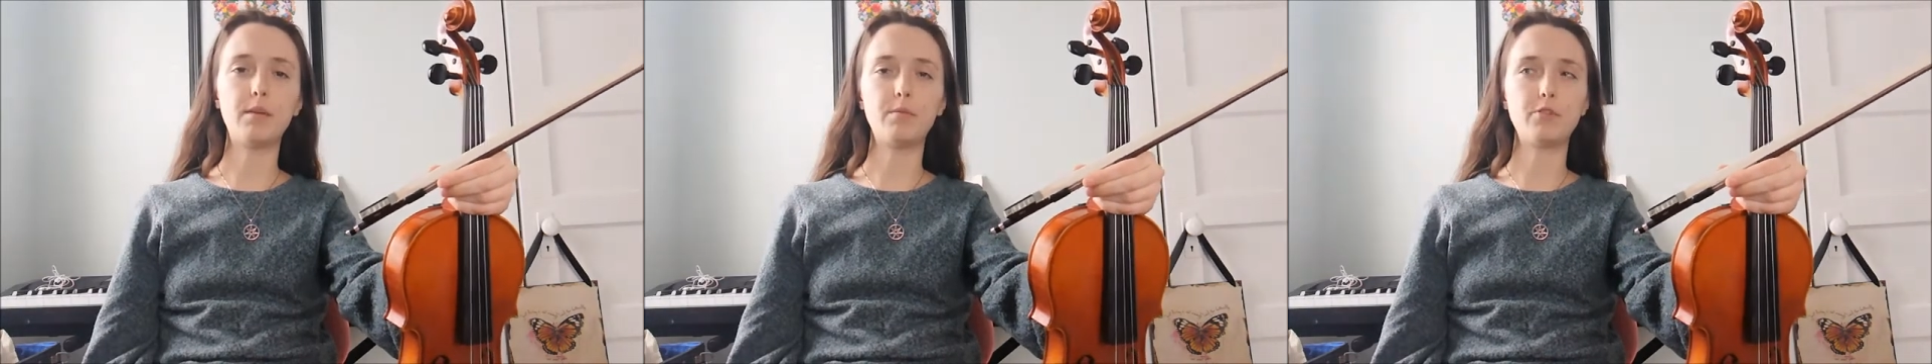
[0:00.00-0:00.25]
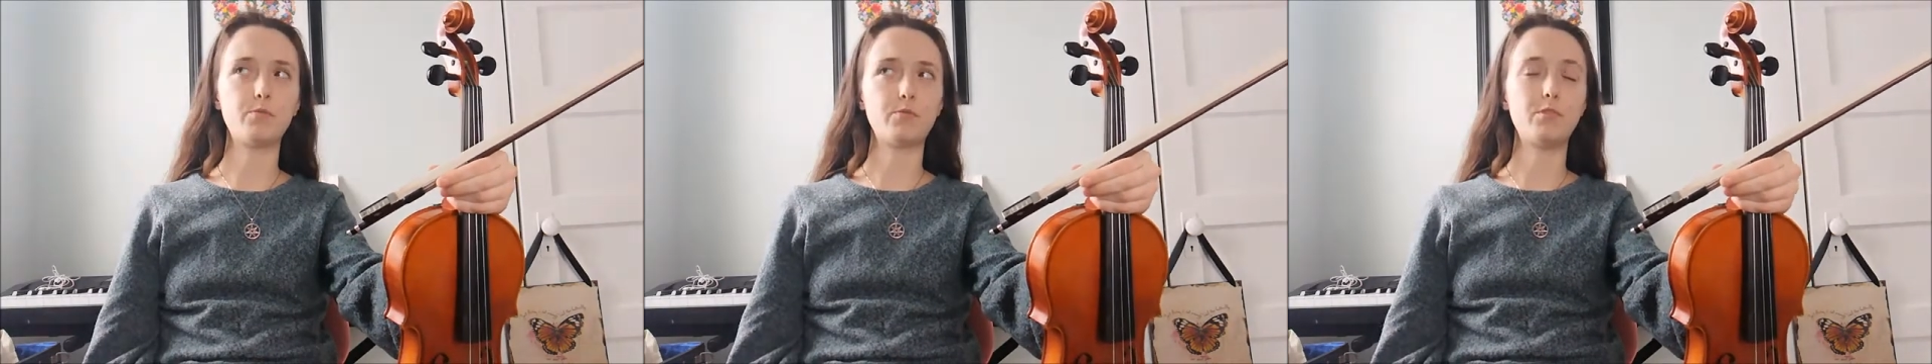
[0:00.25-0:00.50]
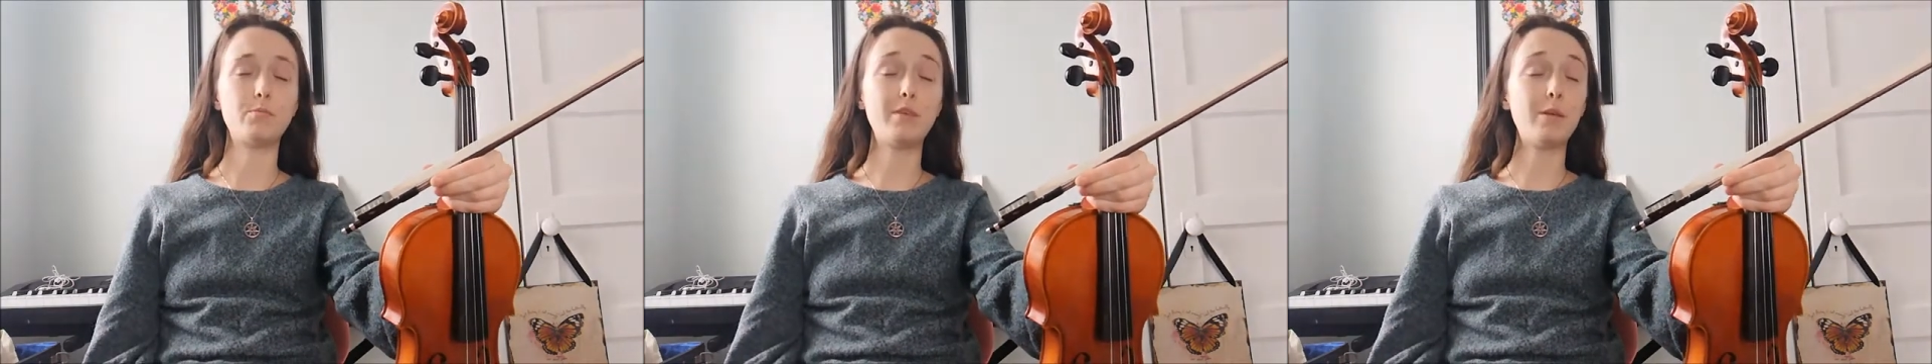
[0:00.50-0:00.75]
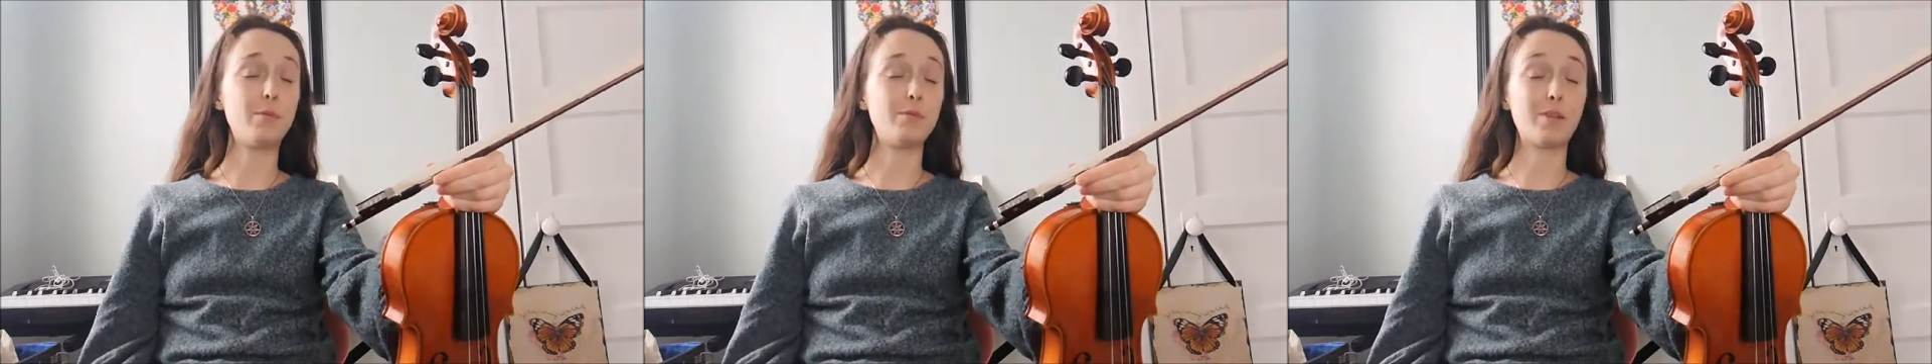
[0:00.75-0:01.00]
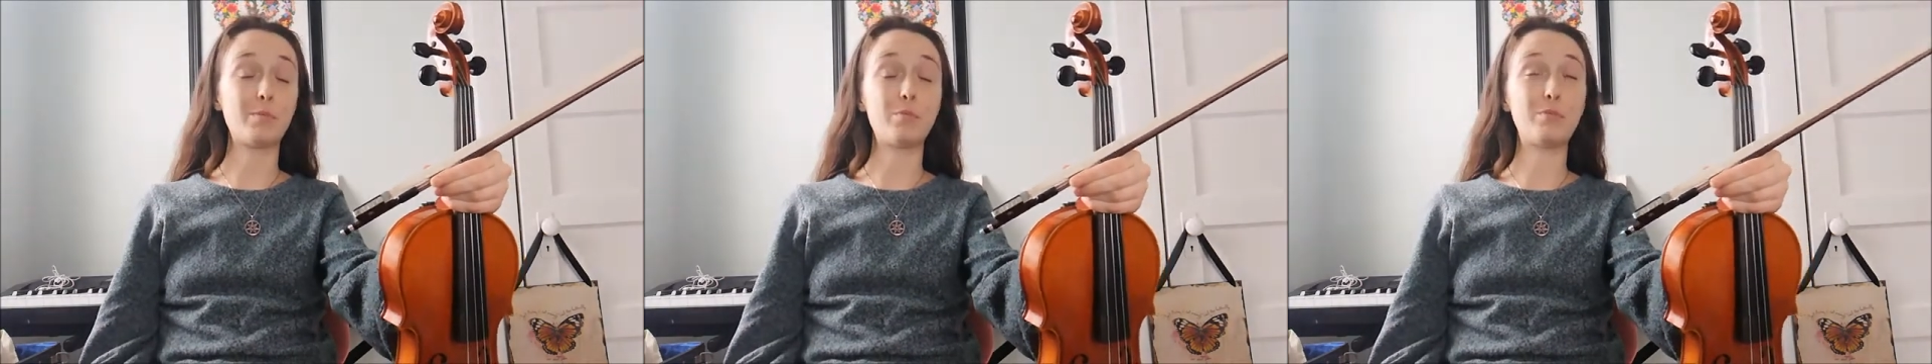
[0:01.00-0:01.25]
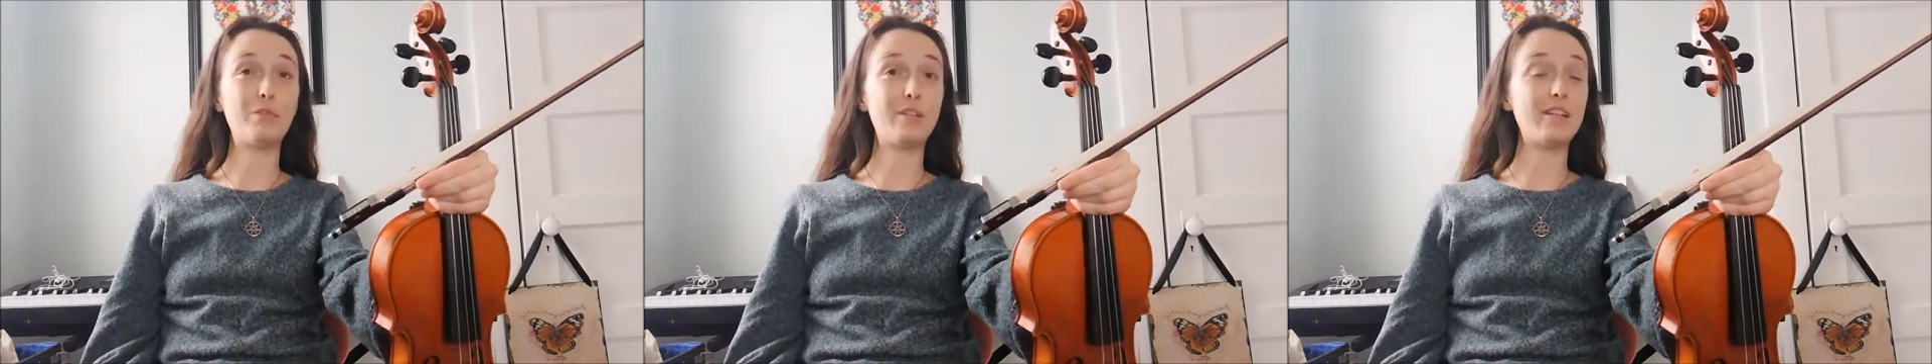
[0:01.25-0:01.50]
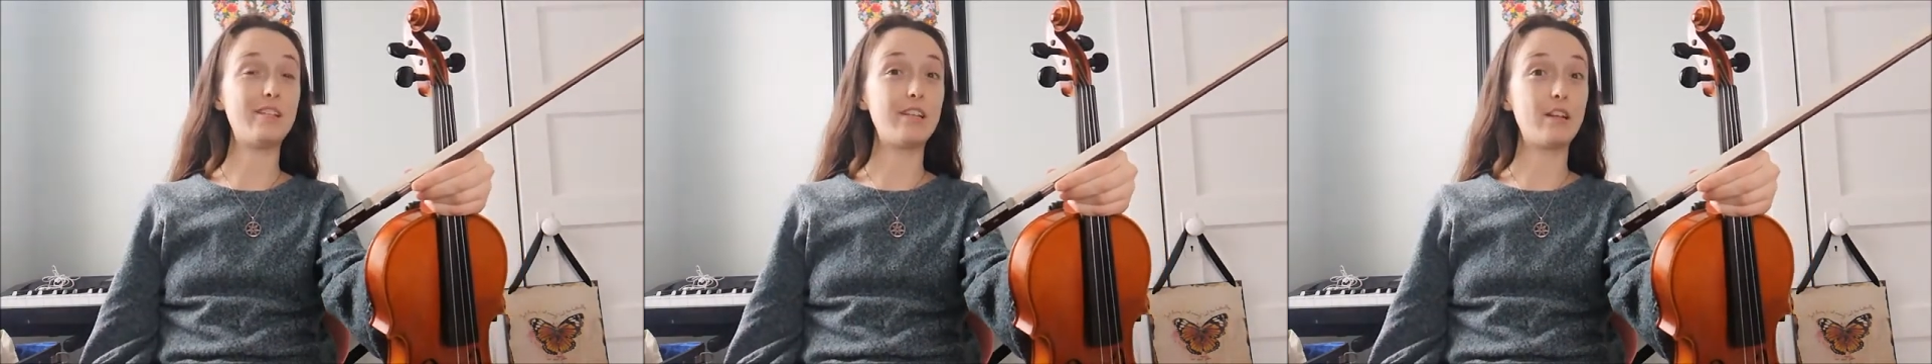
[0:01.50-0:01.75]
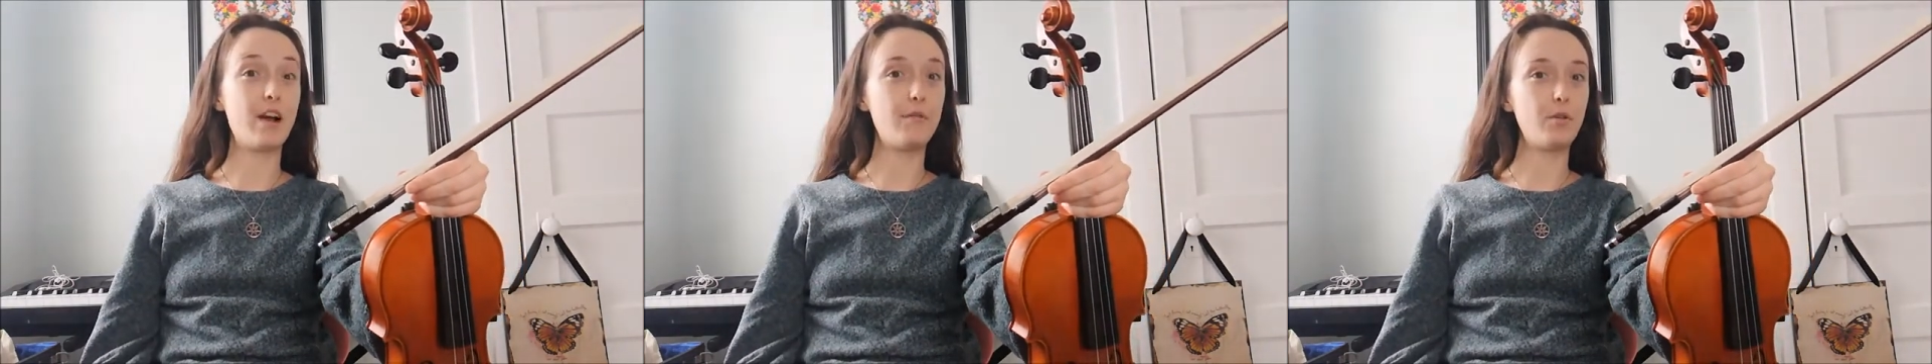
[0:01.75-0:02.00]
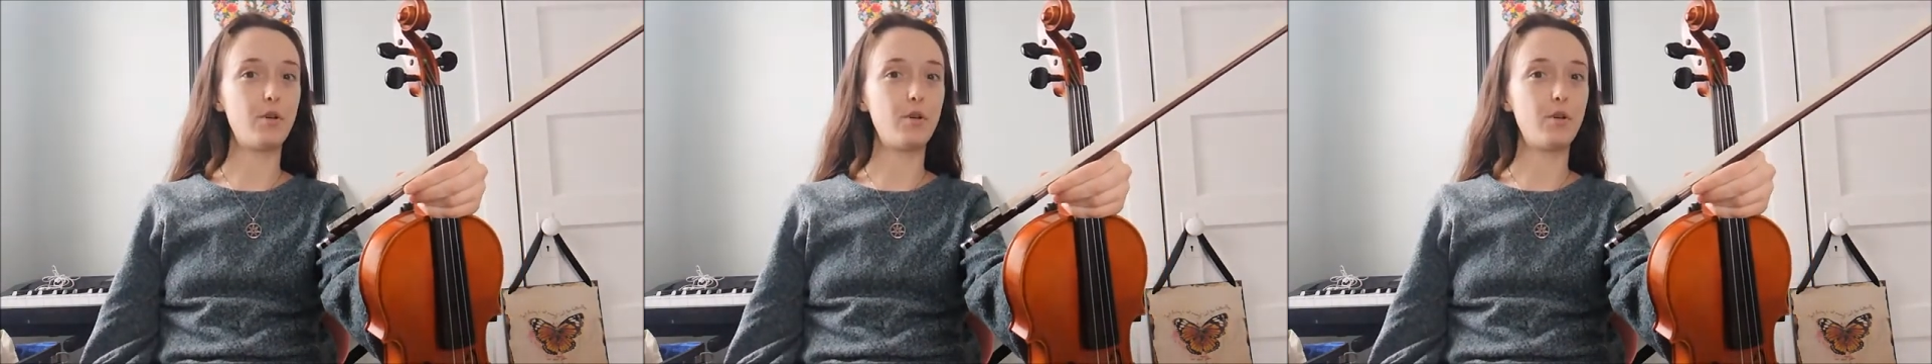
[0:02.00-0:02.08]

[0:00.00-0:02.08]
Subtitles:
which to me was a completely novel